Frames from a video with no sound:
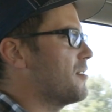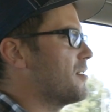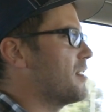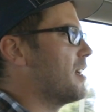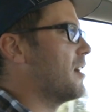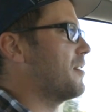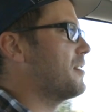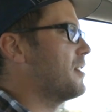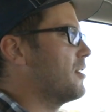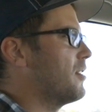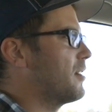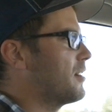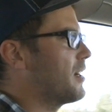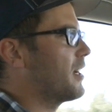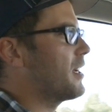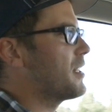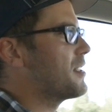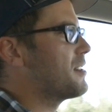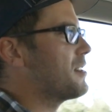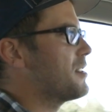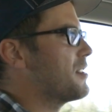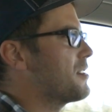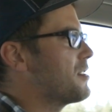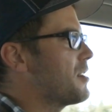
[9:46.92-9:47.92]
Now, they look like
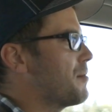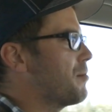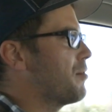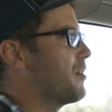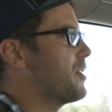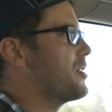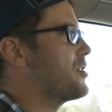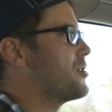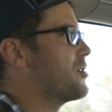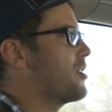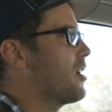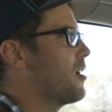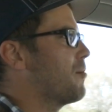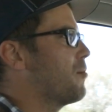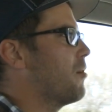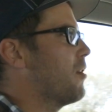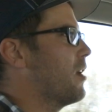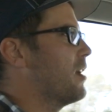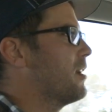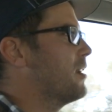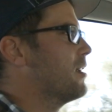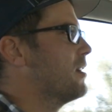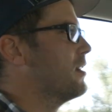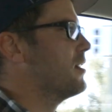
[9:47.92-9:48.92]
this is a pretty sharp
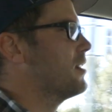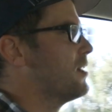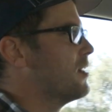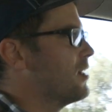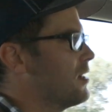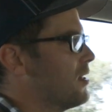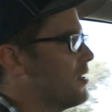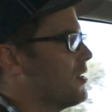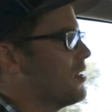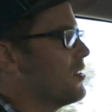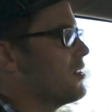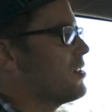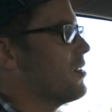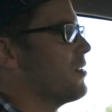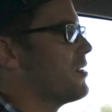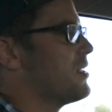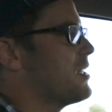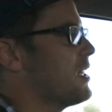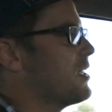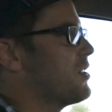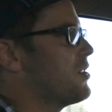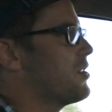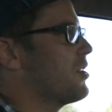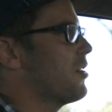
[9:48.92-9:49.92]
one. So it
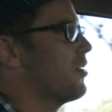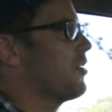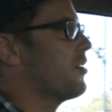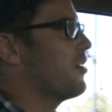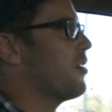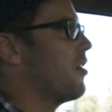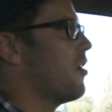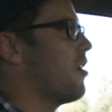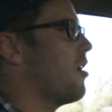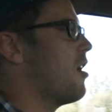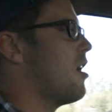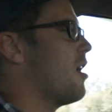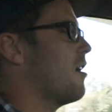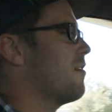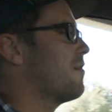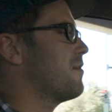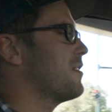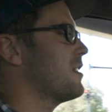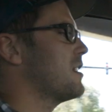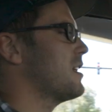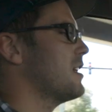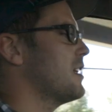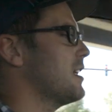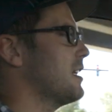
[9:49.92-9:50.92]
did turn
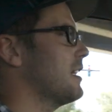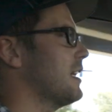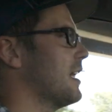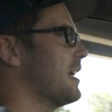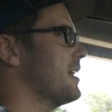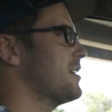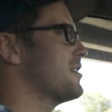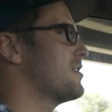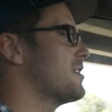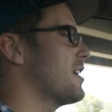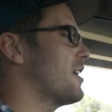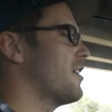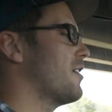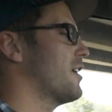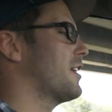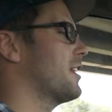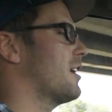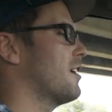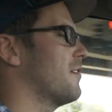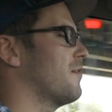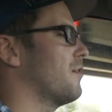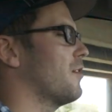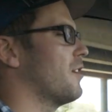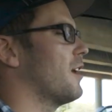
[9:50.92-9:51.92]
off the lane centering
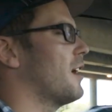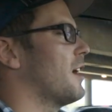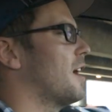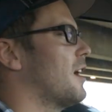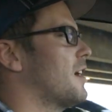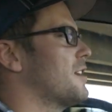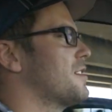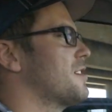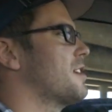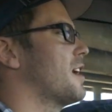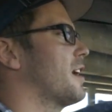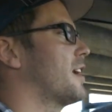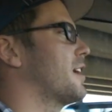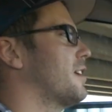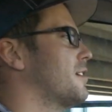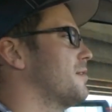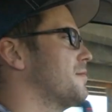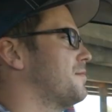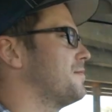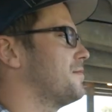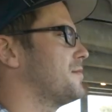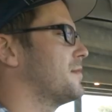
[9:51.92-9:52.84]
there for a hot second.